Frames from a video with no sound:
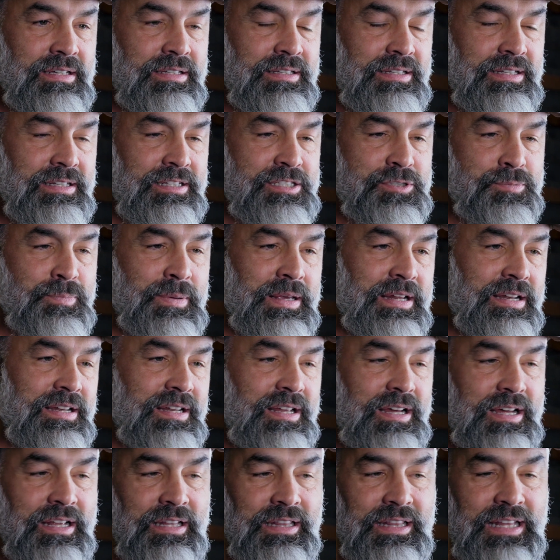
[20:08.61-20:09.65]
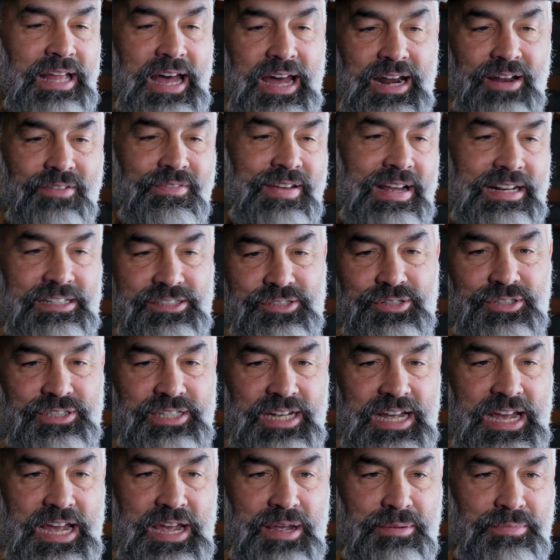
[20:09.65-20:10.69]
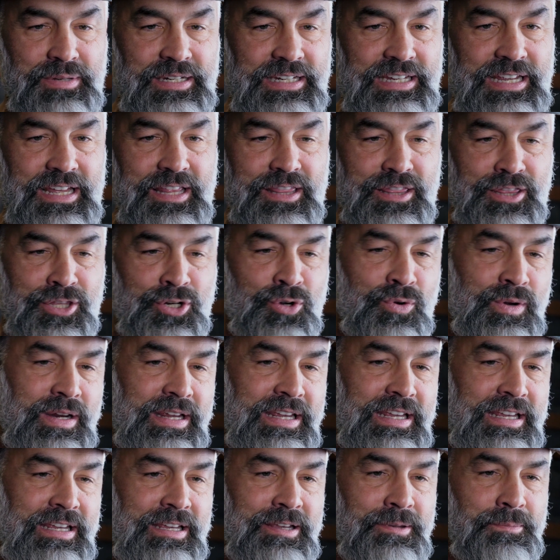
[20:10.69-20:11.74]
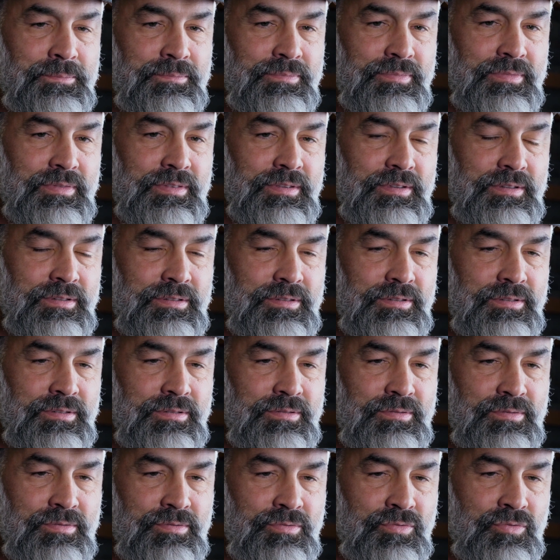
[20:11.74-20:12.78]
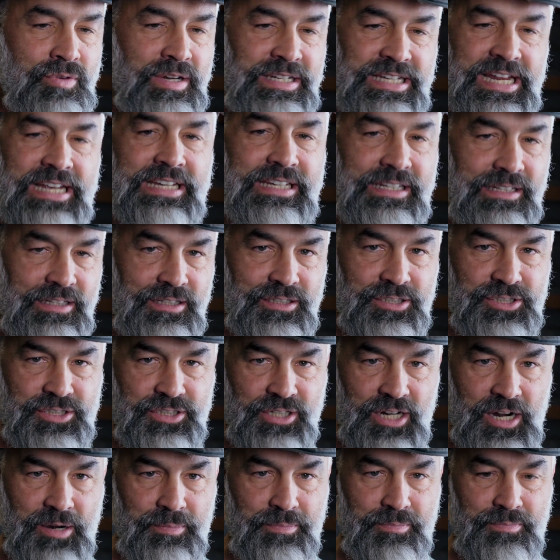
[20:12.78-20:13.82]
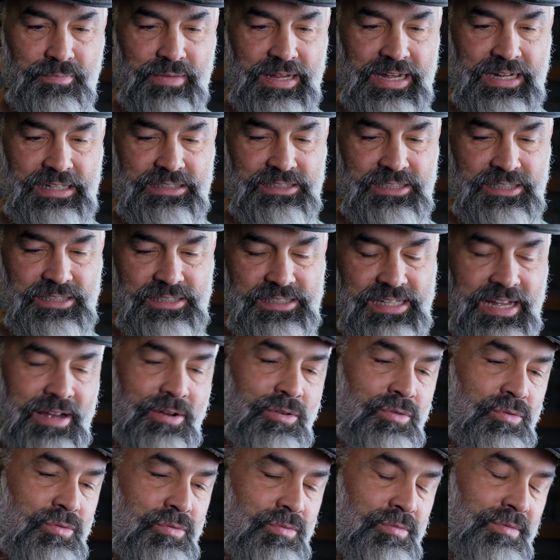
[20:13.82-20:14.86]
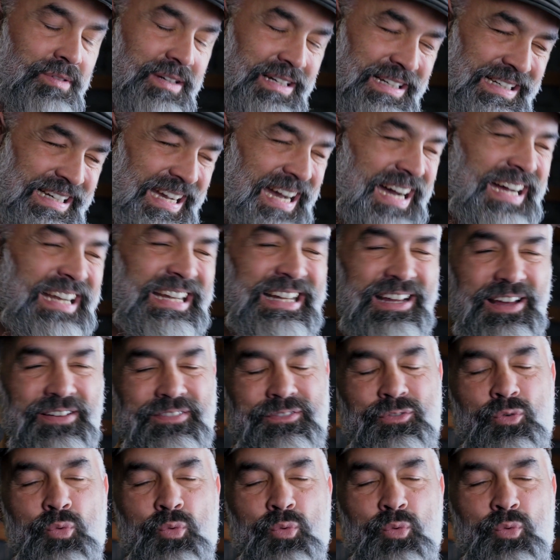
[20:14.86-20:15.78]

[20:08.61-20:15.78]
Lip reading: than spend a lot of extra time to get 3 ridiculous sharp edges that kind of